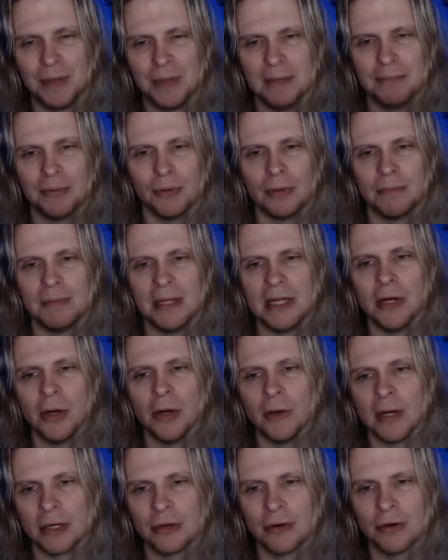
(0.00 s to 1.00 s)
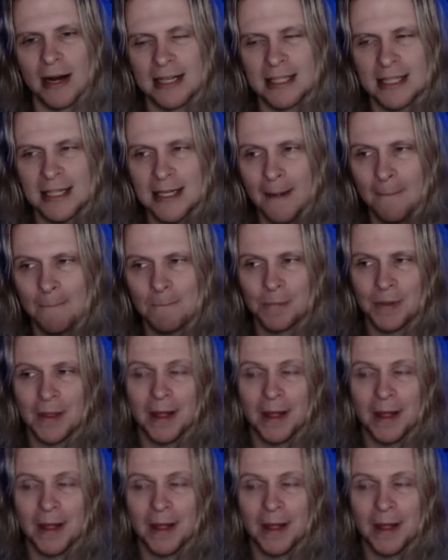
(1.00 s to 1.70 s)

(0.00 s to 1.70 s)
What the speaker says: people would be going crazy.